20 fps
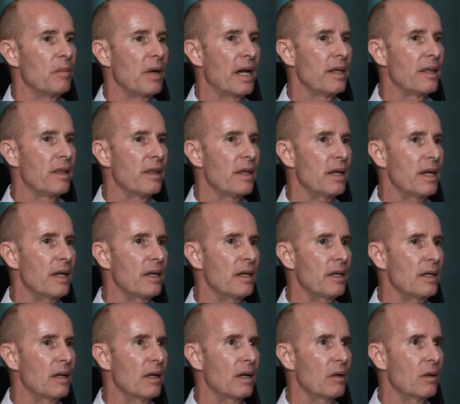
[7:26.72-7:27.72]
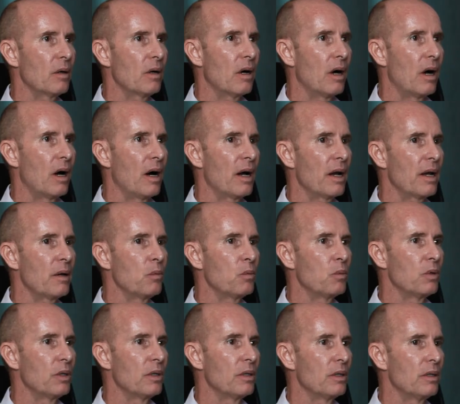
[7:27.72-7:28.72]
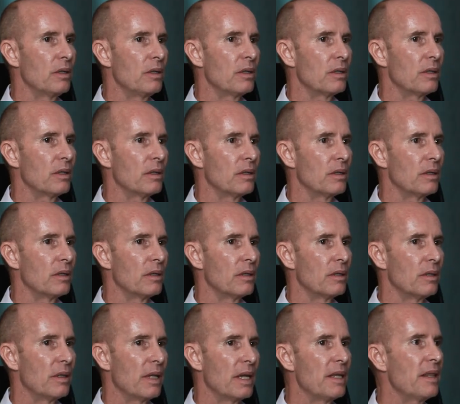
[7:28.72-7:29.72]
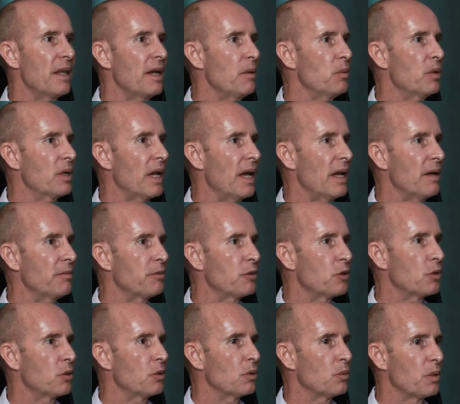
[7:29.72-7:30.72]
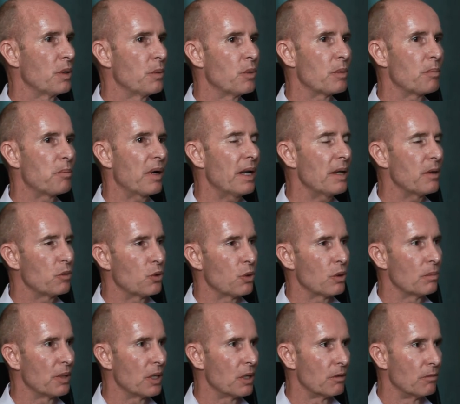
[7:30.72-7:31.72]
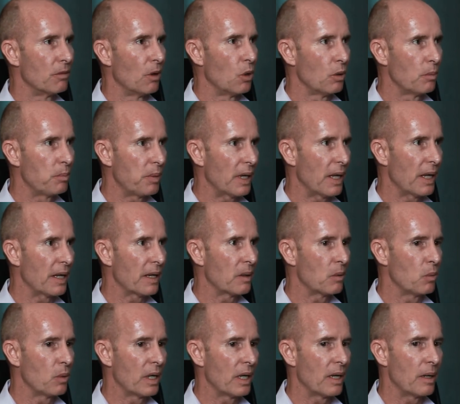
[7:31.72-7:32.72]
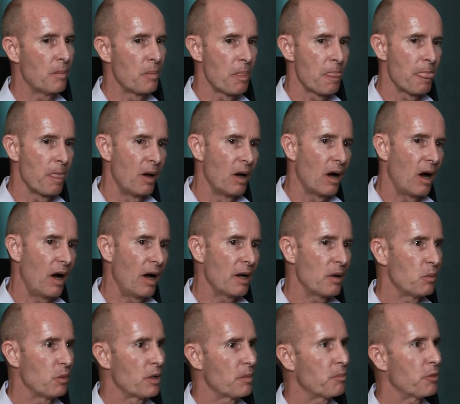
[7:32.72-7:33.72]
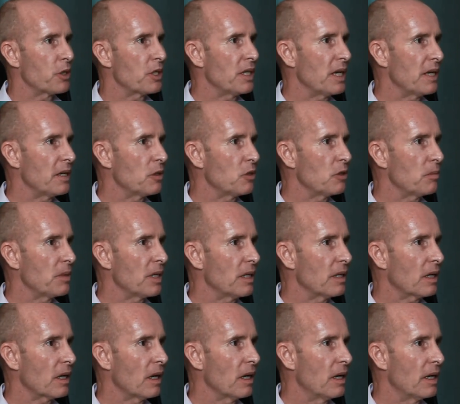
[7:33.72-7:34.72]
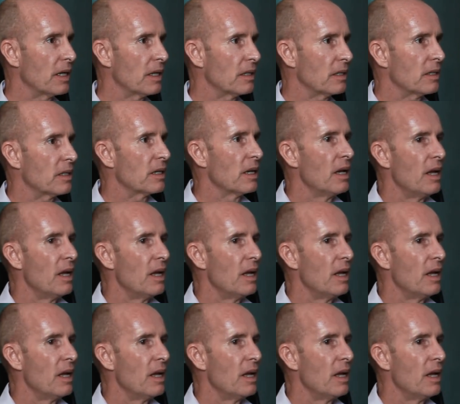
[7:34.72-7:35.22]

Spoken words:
And then they would have to, we would do a bit of role playing where I would pretend to be the client